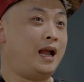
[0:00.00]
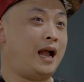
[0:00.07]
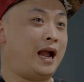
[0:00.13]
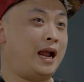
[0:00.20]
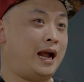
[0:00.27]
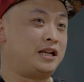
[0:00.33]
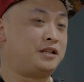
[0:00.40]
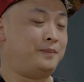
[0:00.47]
I
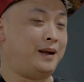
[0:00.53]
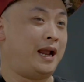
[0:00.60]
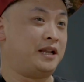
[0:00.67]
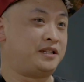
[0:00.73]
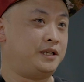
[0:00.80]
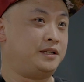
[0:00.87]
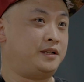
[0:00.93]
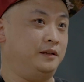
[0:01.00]
asked my
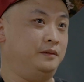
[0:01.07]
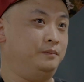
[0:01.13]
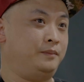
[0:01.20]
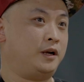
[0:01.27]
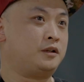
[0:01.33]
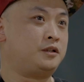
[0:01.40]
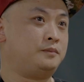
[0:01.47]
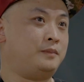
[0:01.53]
assistant
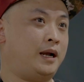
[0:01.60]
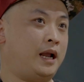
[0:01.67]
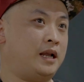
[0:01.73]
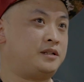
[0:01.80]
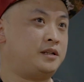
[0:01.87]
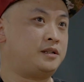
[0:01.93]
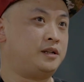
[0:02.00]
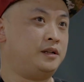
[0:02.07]
because my
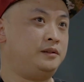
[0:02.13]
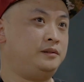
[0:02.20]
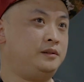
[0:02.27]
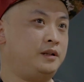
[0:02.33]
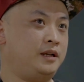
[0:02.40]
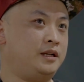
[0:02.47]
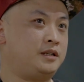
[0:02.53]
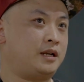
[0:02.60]

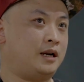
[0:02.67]
assistant is